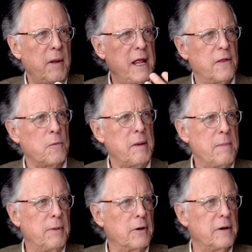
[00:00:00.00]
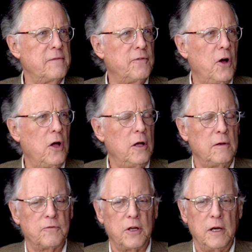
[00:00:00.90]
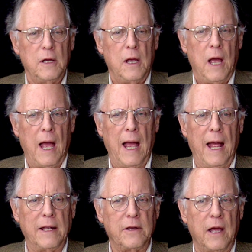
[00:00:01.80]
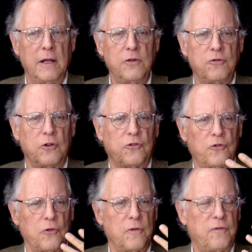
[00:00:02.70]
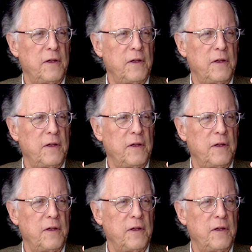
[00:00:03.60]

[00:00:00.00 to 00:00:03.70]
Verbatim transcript: many other people are involved and and you just sort of